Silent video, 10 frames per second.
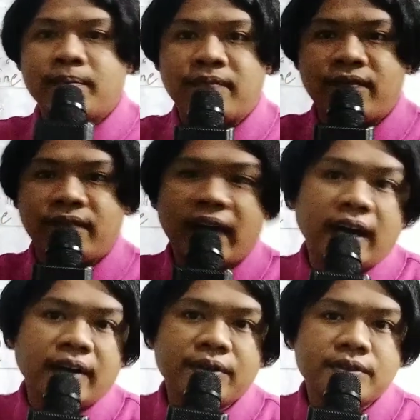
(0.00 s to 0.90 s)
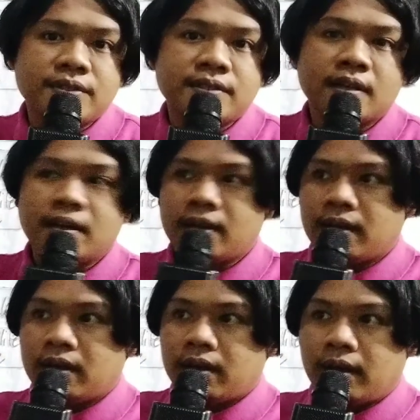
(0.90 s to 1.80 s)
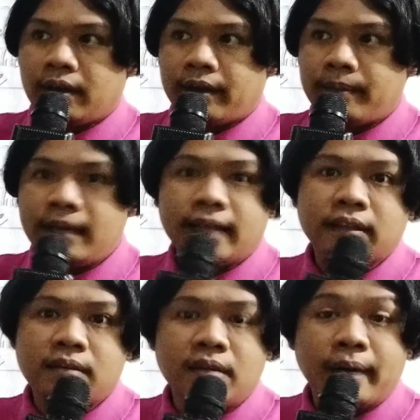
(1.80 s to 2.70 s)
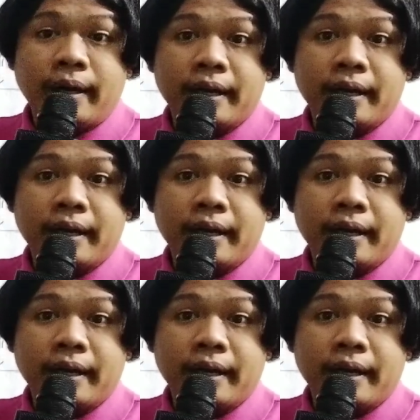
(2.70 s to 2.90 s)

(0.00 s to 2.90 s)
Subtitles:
from various Latin